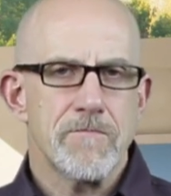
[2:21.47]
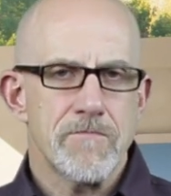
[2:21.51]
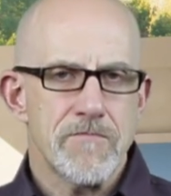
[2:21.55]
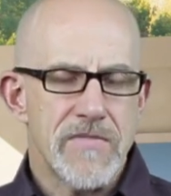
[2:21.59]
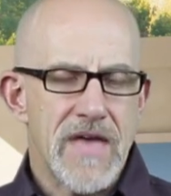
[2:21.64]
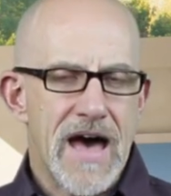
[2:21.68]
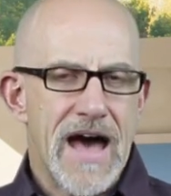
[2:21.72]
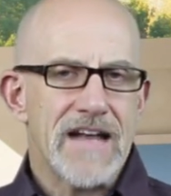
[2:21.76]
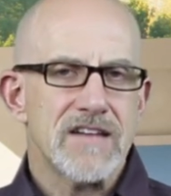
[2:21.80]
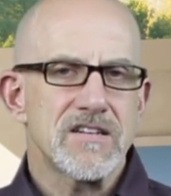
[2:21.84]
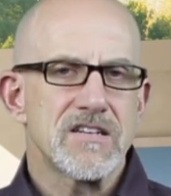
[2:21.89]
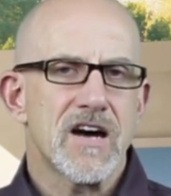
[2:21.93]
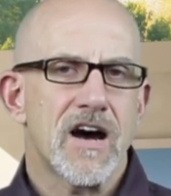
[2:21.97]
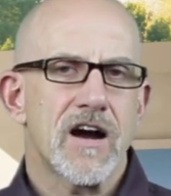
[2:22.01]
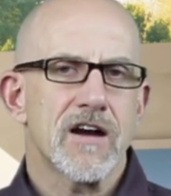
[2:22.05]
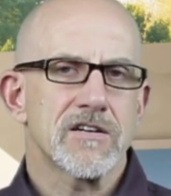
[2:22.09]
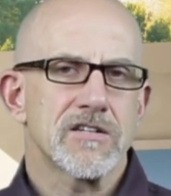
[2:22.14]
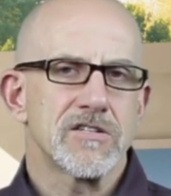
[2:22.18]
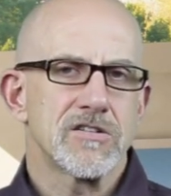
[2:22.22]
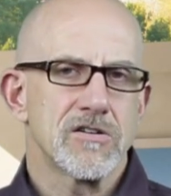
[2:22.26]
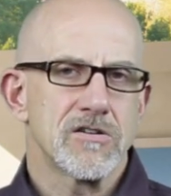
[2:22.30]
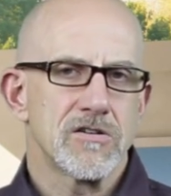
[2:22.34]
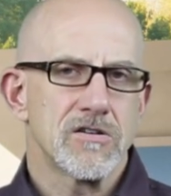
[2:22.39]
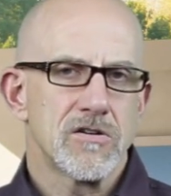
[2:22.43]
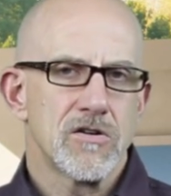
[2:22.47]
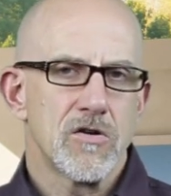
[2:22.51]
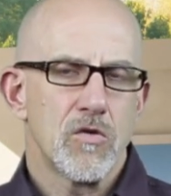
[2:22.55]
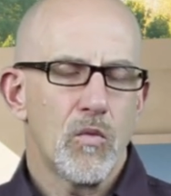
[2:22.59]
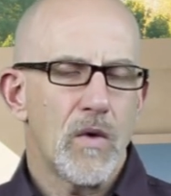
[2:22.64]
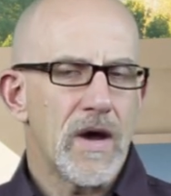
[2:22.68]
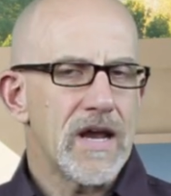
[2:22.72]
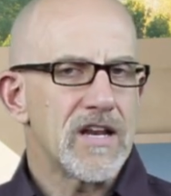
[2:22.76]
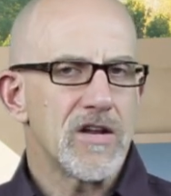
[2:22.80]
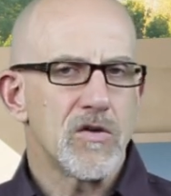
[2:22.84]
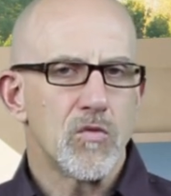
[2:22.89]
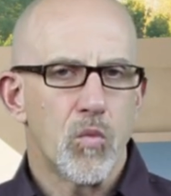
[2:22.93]
that doctor
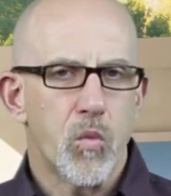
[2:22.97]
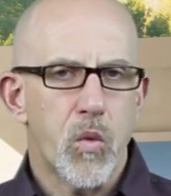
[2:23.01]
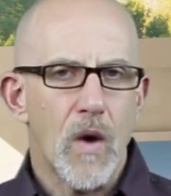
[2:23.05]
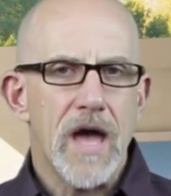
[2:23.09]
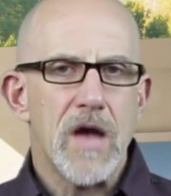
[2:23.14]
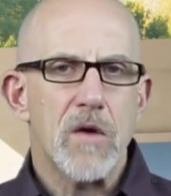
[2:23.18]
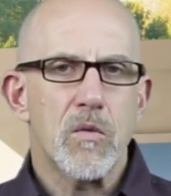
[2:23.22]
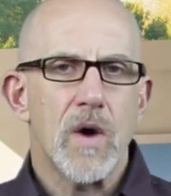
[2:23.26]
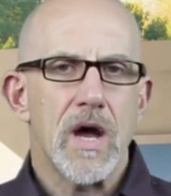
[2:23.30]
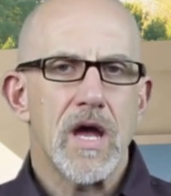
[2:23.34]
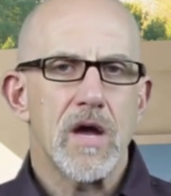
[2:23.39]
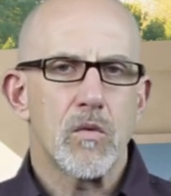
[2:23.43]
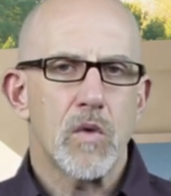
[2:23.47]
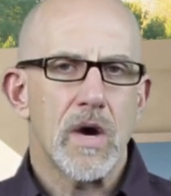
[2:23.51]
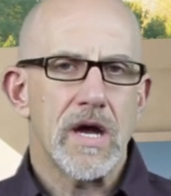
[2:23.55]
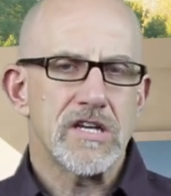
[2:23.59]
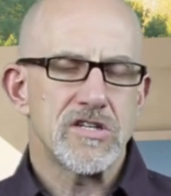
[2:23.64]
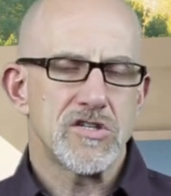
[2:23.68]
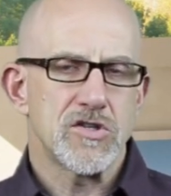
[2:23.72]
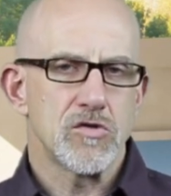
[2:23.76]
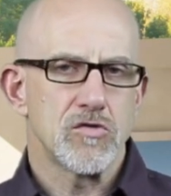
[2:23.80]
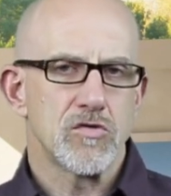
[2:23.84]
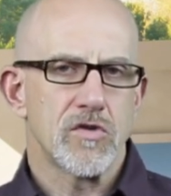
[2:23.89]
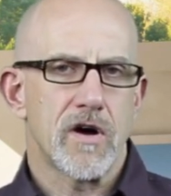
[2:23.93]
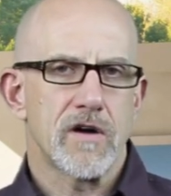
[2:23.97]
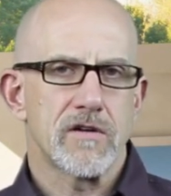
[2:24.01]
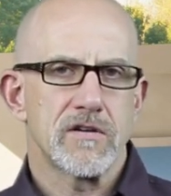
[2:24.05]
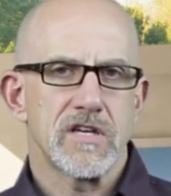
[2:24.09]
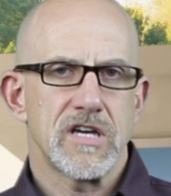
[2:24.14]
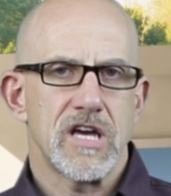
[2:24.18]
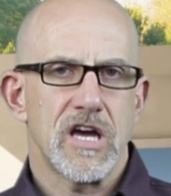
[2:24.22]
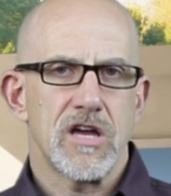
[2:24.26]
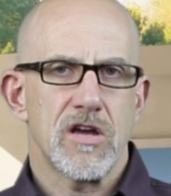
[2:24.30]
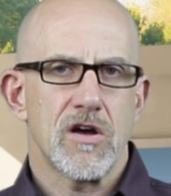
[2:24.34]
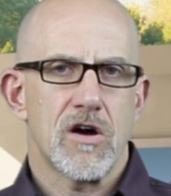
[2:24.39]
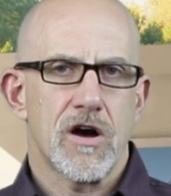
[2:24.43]
waited way, way, way too long to
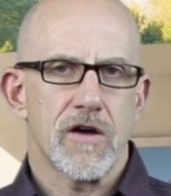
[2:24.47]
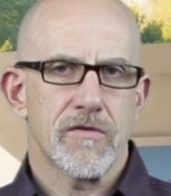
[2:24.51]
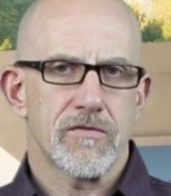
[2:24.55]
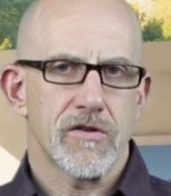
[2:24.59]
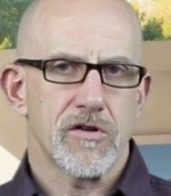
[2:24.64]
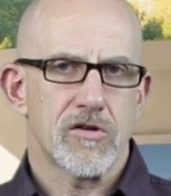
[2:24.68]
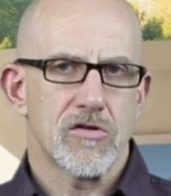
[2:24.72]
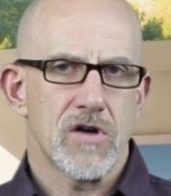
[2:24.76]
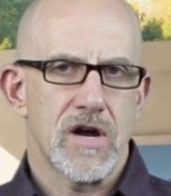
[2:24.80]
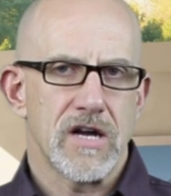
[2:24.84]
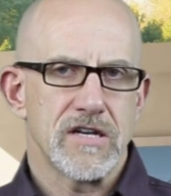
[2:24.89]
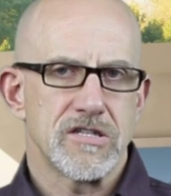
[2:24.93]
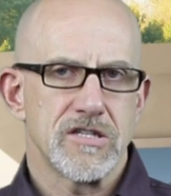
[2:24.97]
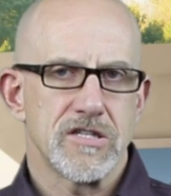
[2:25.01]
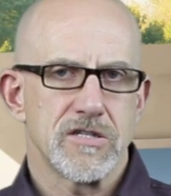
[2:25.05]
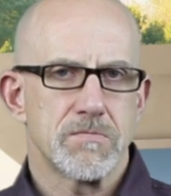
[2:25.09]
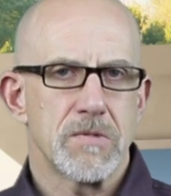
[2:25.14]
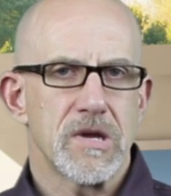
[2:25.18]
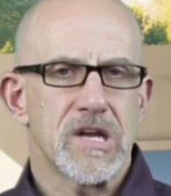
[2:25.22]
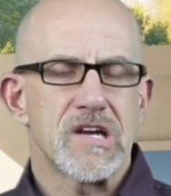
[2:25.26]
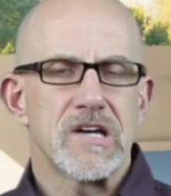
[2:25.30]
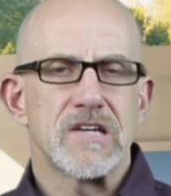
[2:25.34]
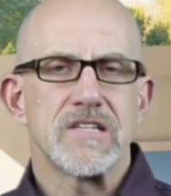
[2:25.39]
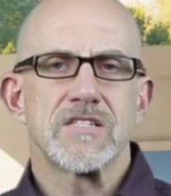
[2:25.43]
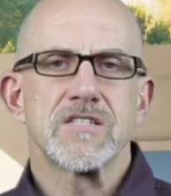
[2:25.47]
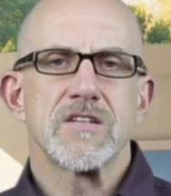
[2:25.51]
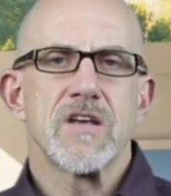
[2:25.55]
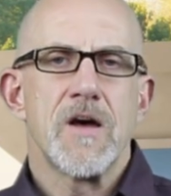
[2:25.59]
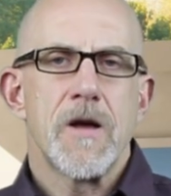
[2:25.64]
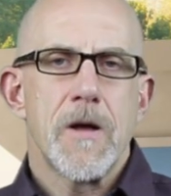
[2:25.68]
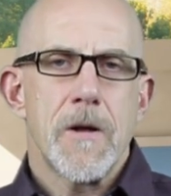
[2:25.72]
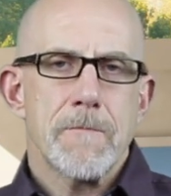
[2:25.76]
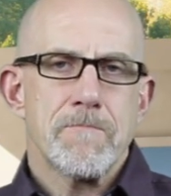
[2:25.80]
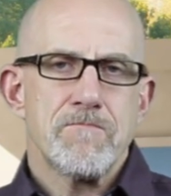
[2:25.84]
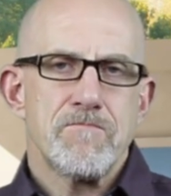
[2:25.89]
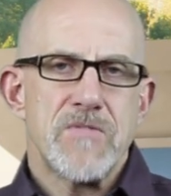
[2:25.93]
get off the crutches, because
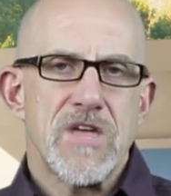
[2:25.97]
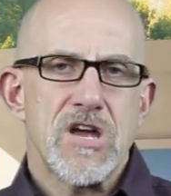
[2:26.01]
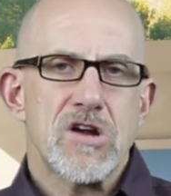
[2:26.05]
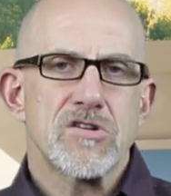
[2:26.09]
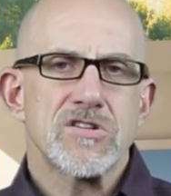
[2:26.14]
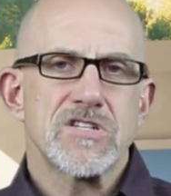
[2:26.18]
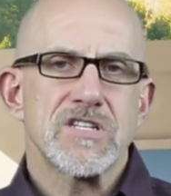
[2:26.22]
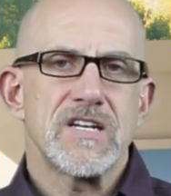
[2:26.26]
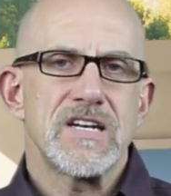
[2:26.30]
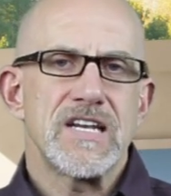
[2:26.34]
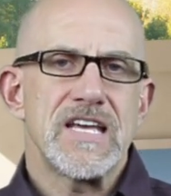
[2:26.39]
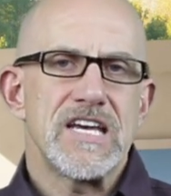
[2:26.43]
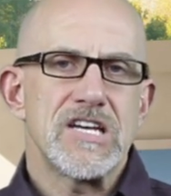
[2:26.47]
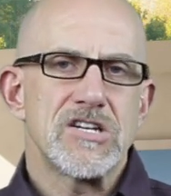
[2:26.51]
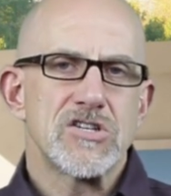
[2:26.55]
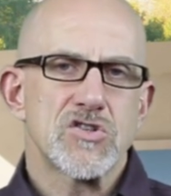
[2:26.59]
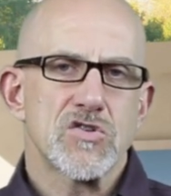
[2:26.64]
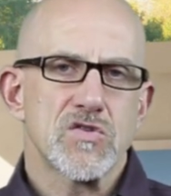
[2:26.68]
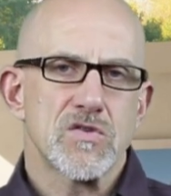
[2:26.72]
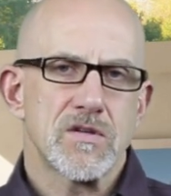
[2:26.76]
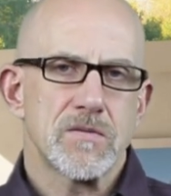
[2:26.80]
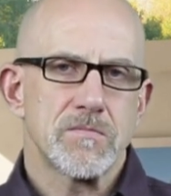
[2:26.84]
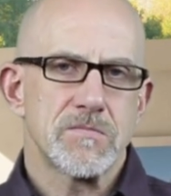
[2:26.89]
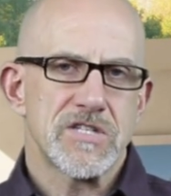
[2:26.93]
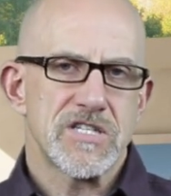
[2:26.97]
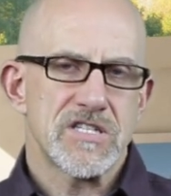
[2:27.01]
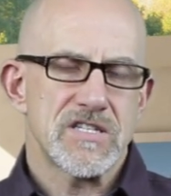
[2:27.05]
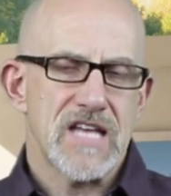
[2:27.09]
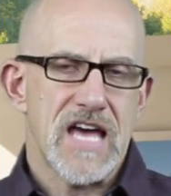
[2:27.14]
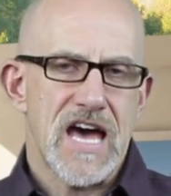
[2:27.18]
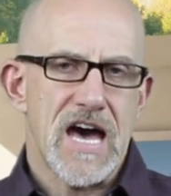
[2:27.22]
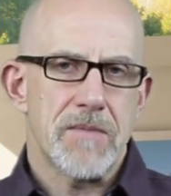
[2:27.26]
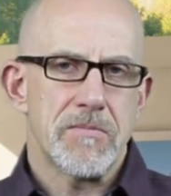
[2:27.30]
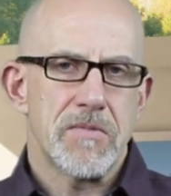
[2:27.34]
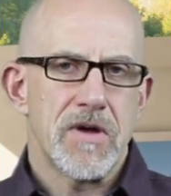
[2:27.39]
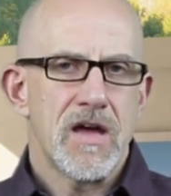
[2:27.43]
there's an interim
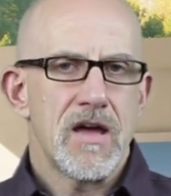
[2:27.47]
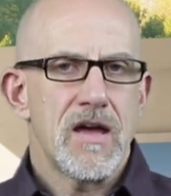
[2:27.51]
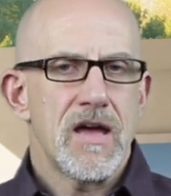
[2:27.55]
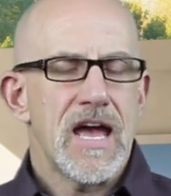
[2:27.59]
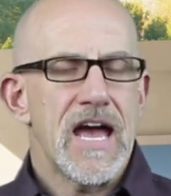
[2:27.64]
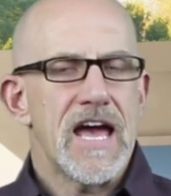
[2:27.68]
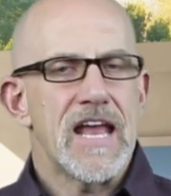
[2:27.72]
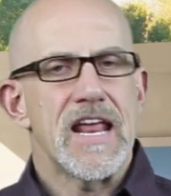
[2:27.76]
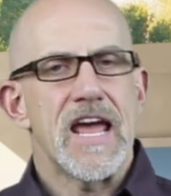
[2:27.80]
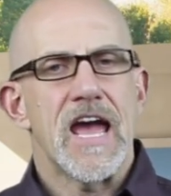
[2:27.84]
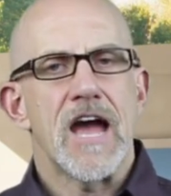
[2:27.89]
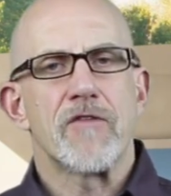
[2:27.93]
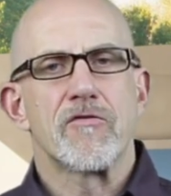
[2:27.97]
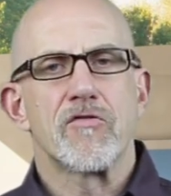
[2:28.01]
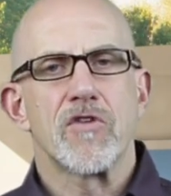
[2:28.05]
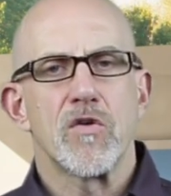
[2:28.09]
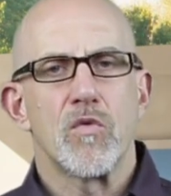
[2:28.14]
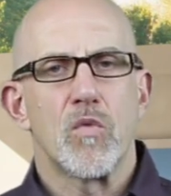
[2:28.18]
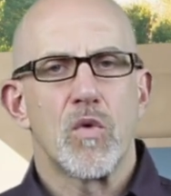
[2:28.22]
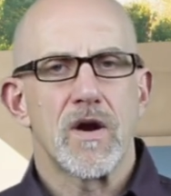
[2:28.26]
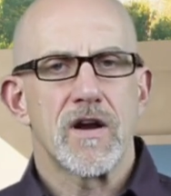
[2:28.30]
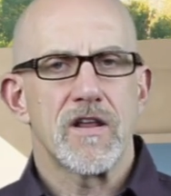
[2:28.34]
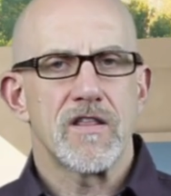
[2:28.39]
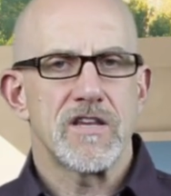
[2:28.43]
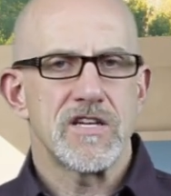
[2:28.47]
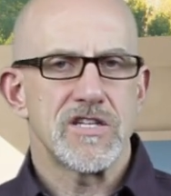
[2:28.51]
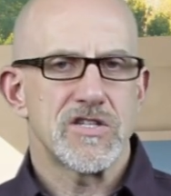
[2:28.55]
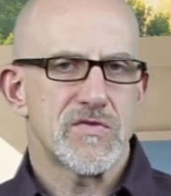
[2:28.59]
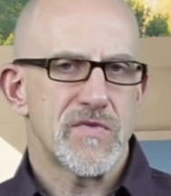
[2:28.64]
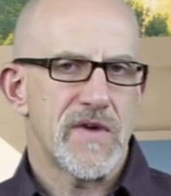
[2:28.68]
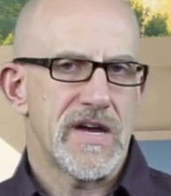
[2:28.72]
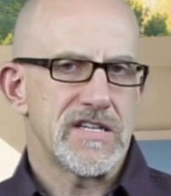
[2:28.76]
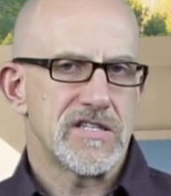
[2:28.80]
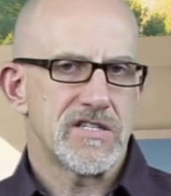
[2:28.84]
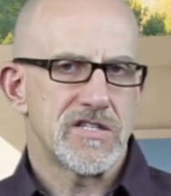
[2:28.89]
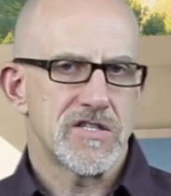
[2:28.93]
step at every one of these
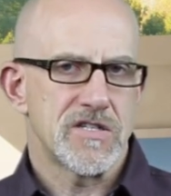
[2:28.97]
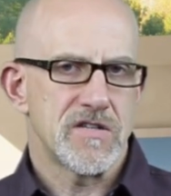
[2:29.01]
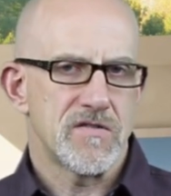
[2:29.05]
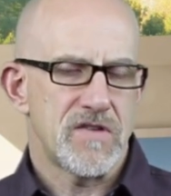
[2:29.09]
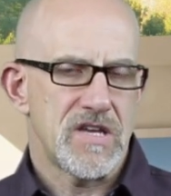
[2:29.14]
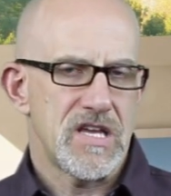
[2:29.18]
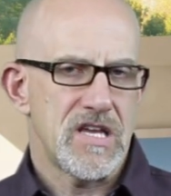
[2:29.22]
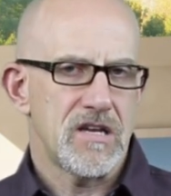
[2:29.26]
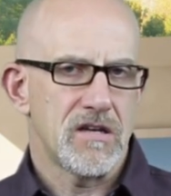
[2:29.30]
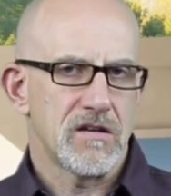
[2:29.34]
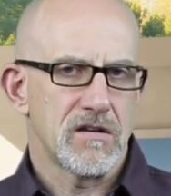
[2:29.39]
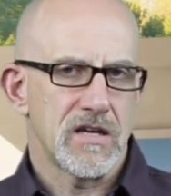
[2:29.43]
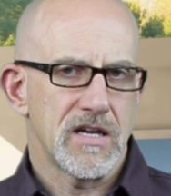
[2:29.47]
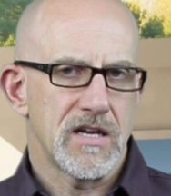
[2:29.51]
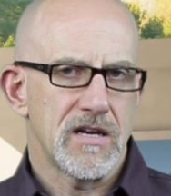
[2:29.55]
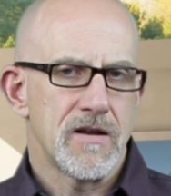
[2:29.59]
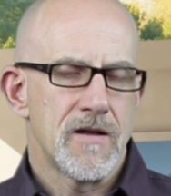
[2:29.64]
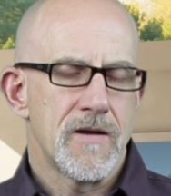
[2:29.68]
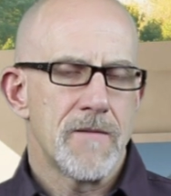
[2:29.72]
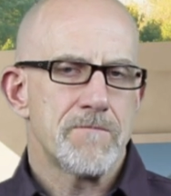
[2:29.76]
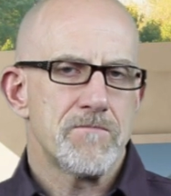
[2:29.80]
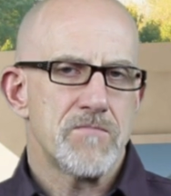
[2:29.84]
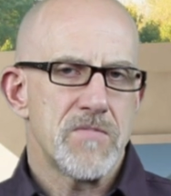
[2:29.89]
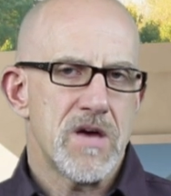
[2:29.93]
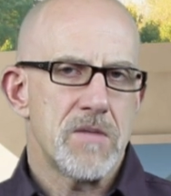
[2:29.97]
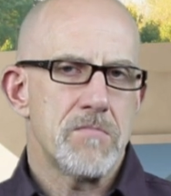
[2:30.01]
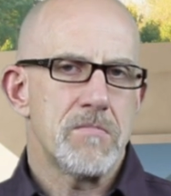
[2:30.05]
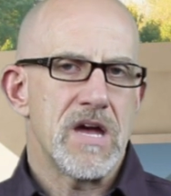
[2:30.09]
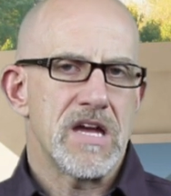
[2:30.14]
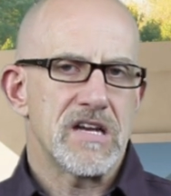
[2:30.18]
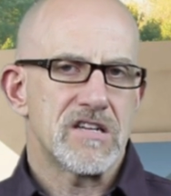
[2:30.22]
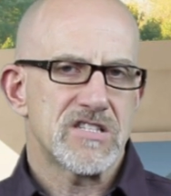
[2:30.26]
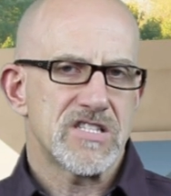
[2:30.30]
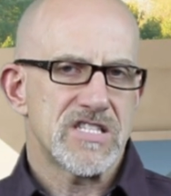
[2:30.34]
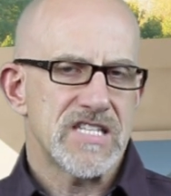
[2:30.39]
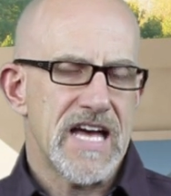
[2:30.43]
phases of healing that
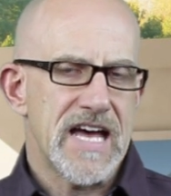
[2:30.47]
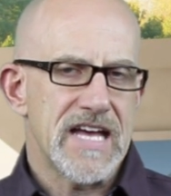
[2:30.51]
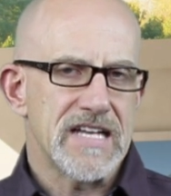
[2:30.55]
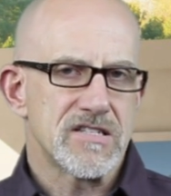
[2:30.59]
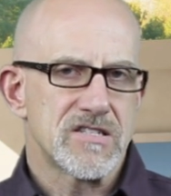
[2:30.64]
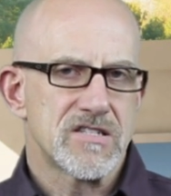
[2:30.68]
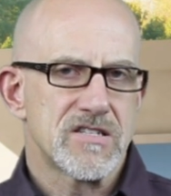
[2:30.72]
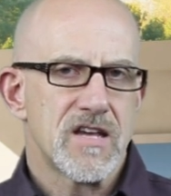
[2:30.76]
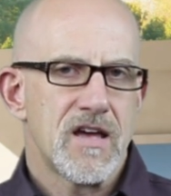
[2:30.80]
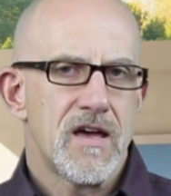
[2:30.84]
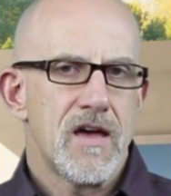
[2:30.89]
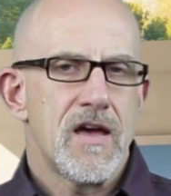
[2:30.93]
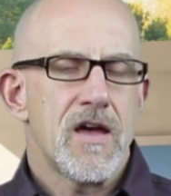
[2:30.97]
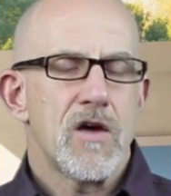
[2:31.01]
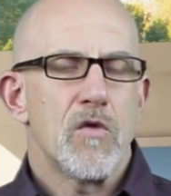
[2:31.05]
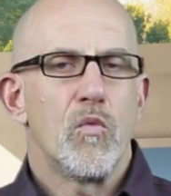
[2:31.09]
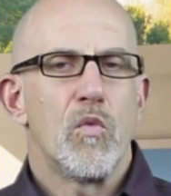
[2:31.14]
makes sense.